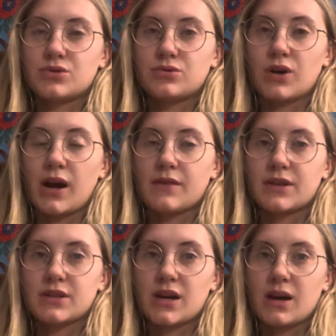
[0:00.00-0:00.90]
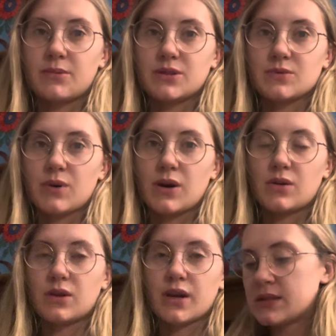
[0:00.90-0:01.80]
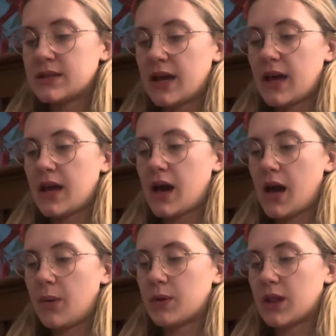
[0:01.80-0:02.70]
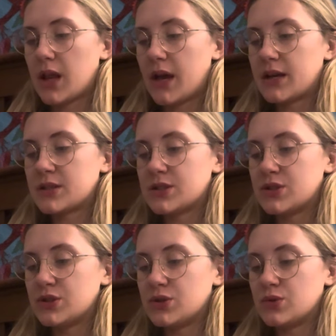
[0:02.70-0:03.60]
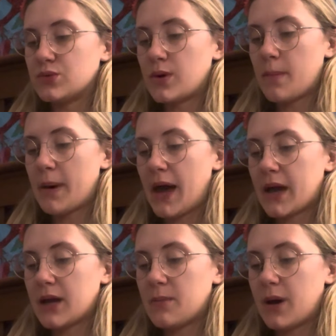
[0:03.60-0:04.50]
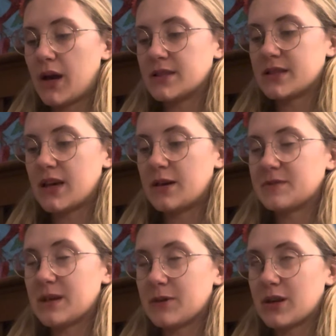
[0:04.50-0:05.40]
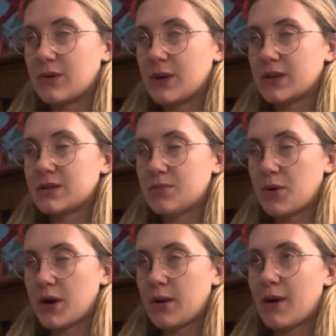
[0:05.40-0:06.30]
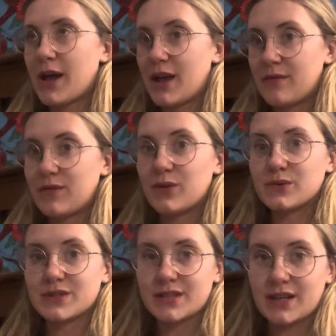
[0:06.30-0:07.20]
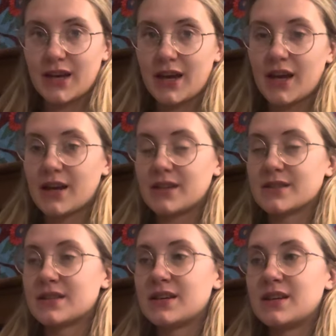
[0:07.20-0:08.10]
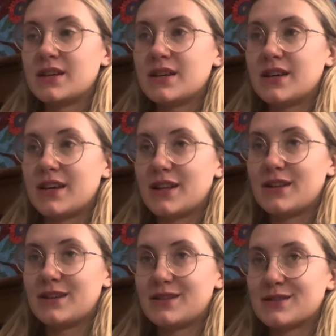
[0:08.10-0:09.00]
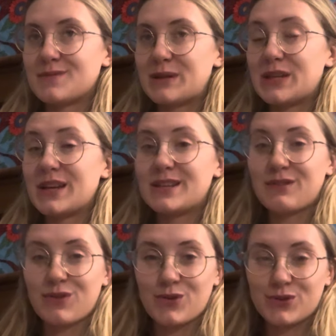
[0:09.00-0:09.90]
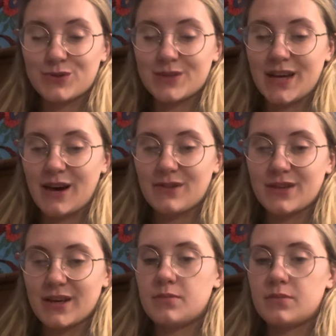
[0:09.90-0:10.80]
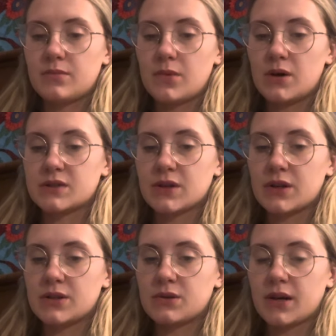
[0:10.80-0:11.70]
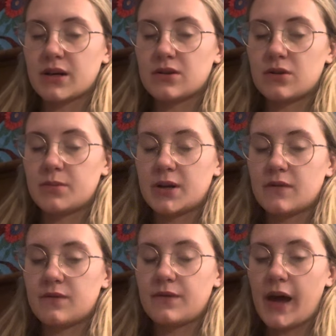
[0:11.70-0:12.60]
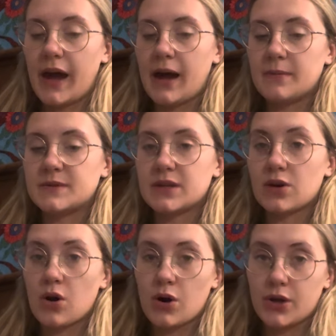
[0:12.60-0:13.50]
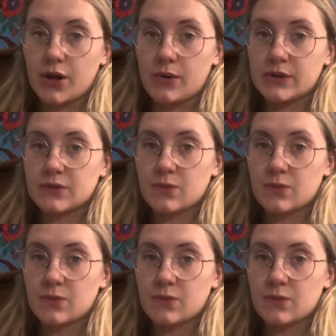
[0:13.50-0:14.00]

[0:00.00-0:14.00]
driving time as well. Like today I would like to do back and biceps. I'm going to bring my headphones today because it has been difficult without them. Also going to do like a little bit of abs and cardio as